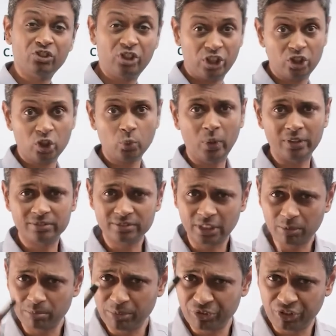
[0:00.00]
6th one,
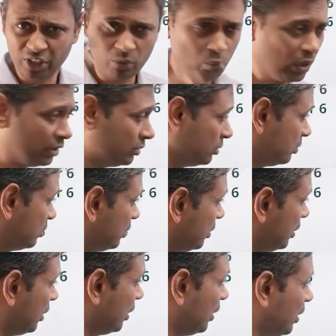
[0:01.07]
that missing
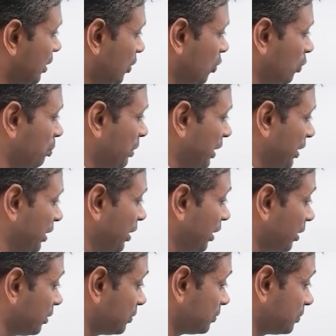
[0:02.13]
one, could be
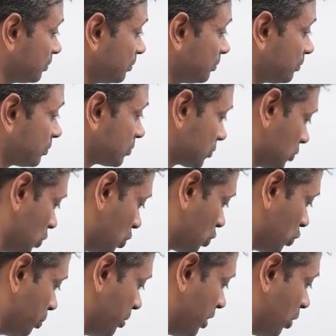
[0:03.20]
here
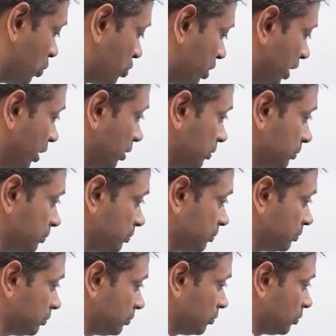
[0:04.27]
or could be outside.
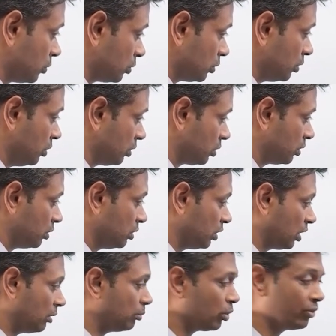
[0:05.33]
The
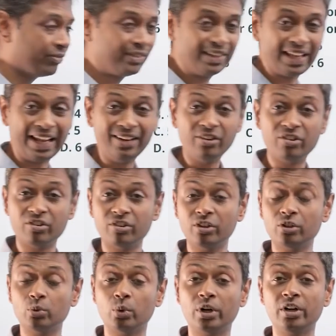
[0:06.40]
number of
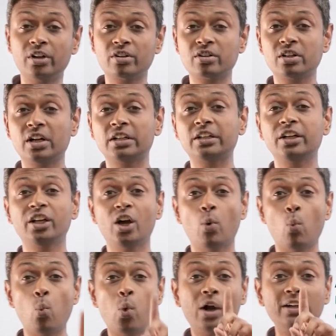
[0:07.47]
dancers who are interested in attending
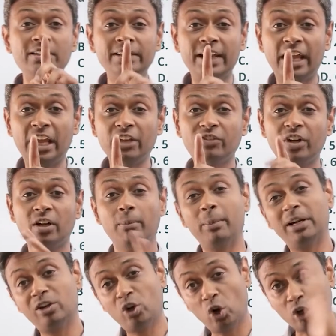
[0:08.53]
a 1-day event
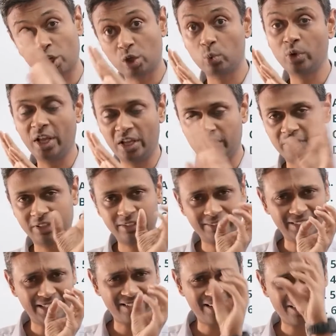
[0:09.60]
but not a 2-day
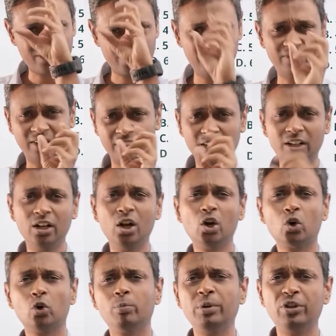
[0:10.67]
event, that
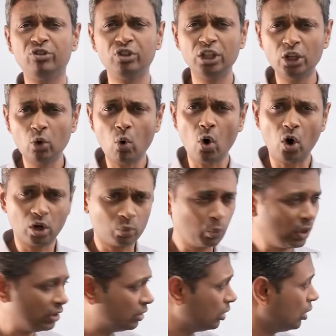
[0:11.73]
sliver, could be 0 or
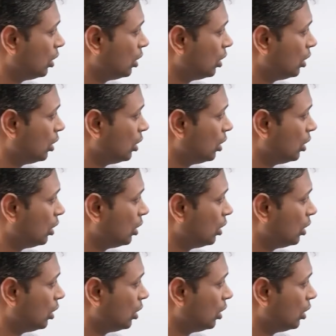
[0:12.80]
1,